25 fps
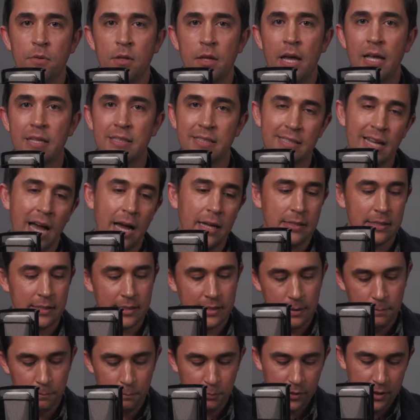It's not
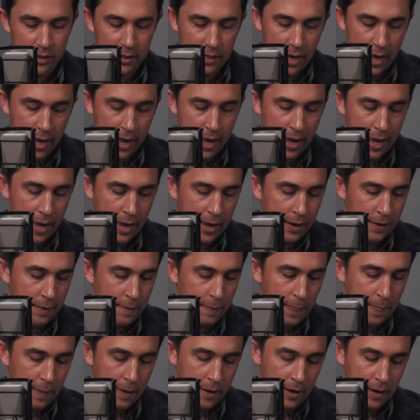simply an
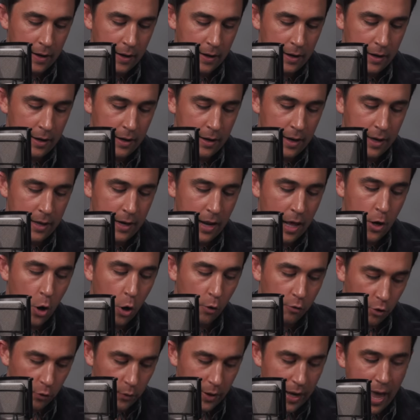
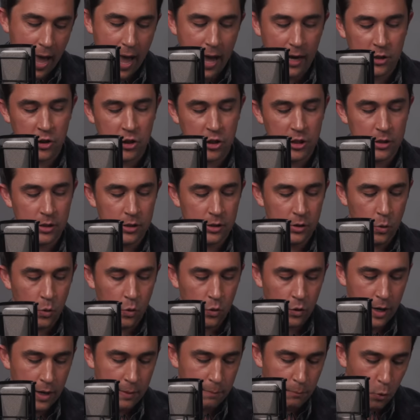overreaction
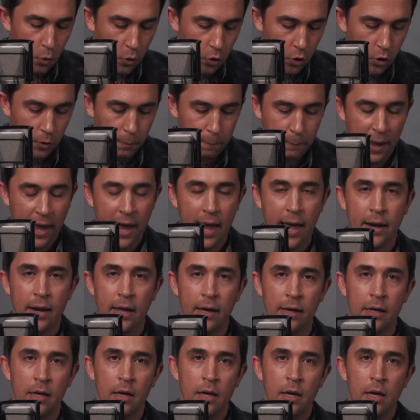or a moral
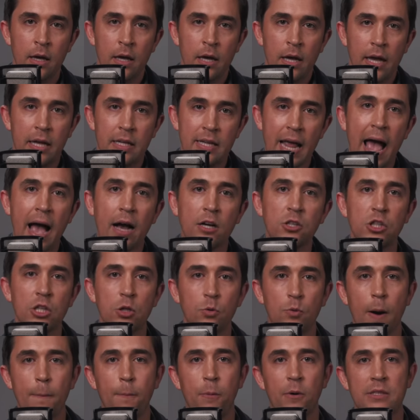panic. It actually
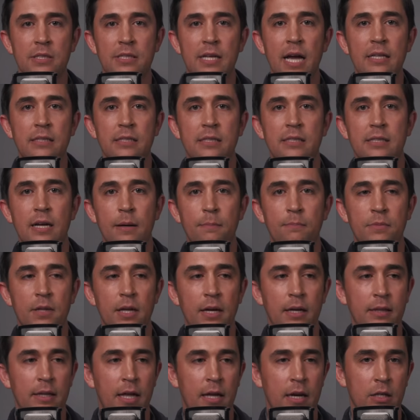represents
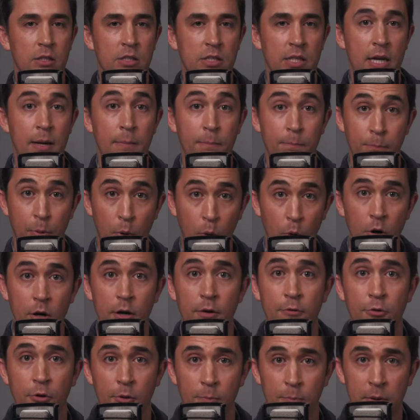something that is
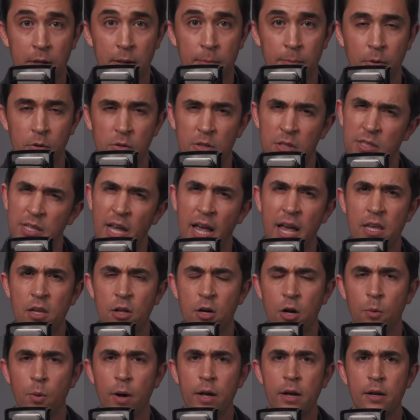important for people to say, hey, you
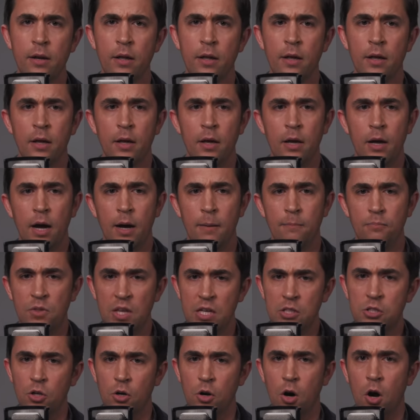know what?
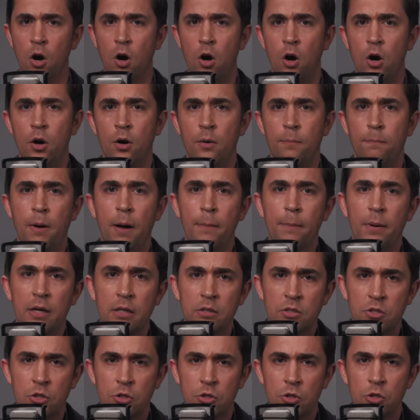These are our public
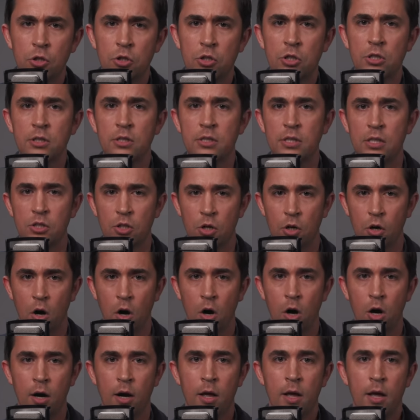institutions. These are
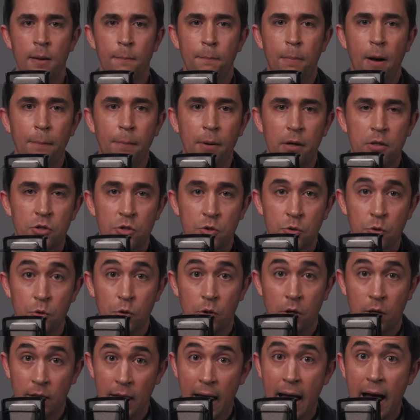our public school
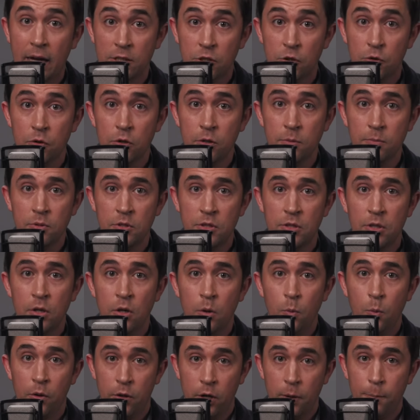classrooms
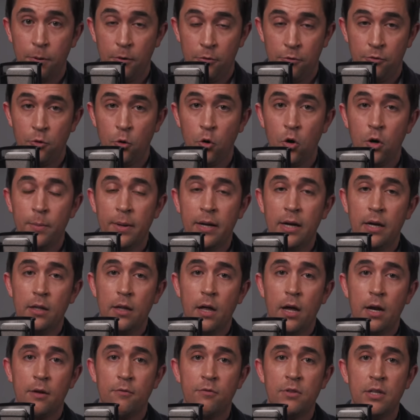where they're performing a
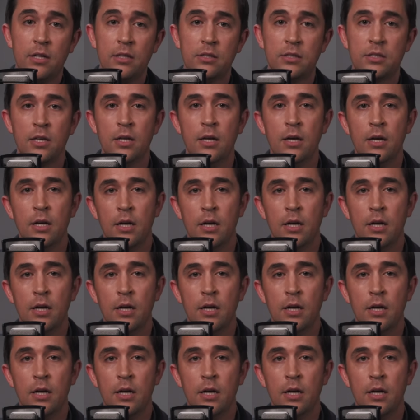lot of these